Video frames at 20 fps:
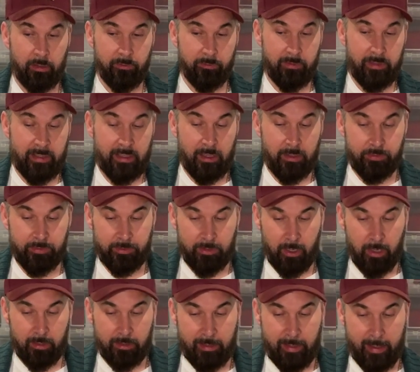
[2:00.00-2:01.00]
via
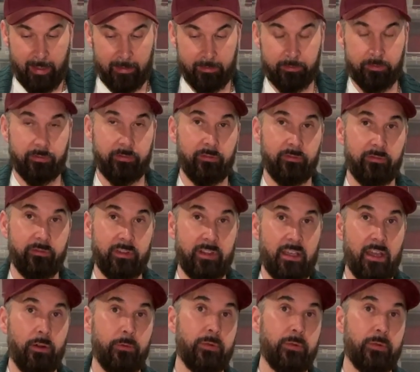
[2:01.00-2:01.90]
StockX, via